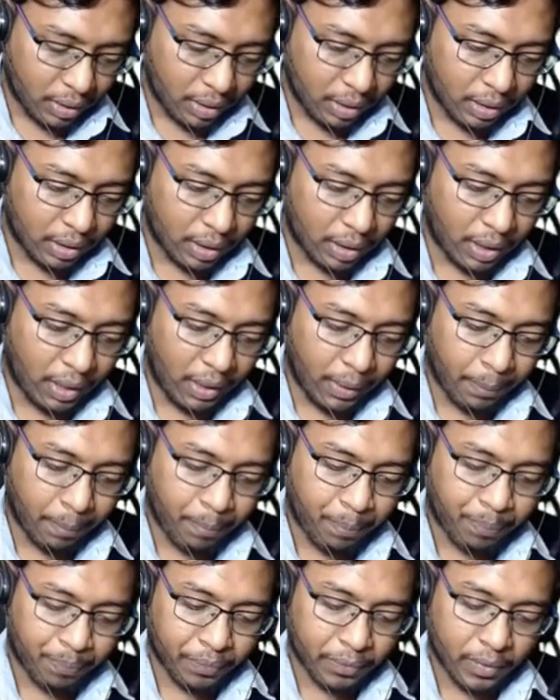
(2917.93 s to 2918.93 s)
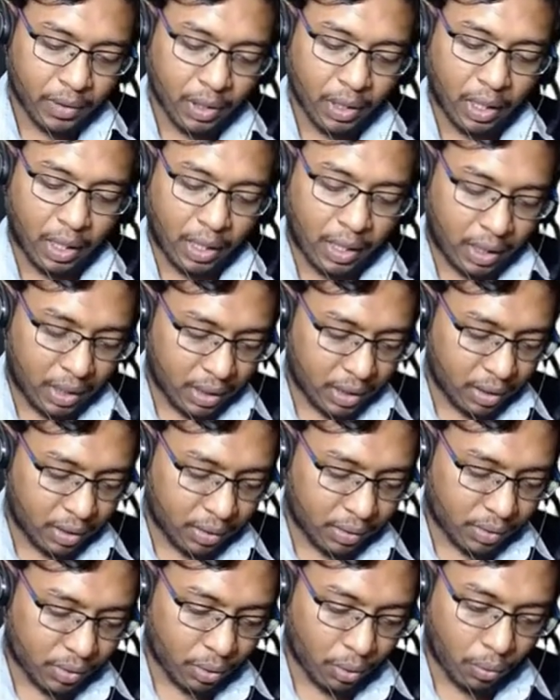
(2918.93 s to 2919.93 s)
right? And
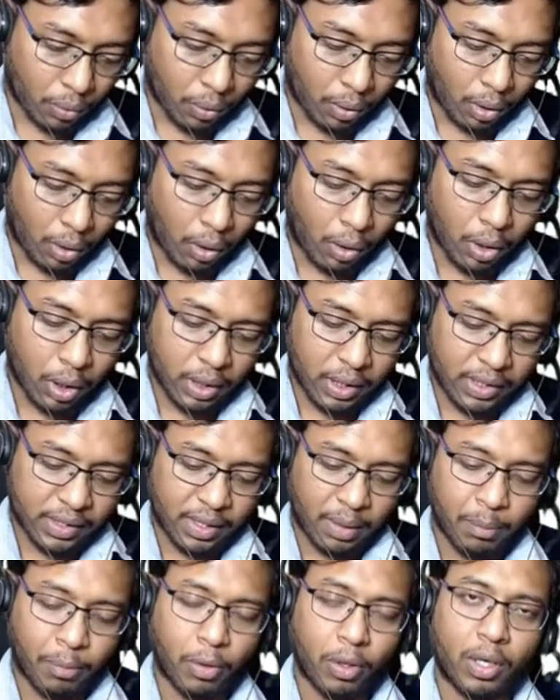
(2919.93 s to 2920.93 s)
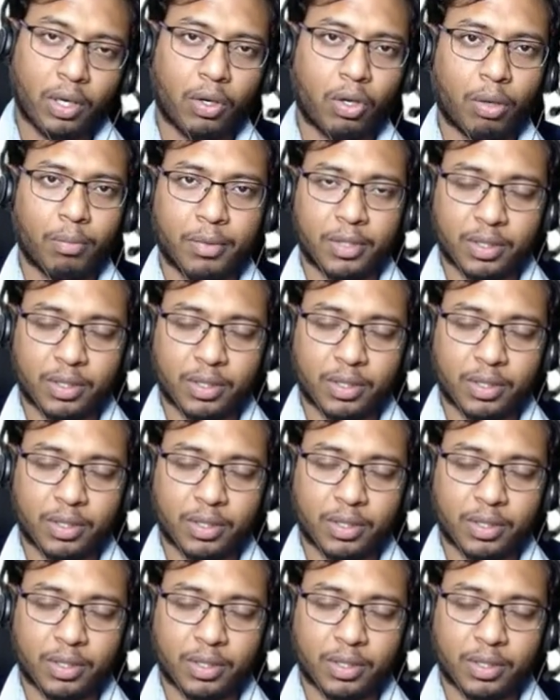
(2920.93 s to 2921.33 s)
so all these important topics,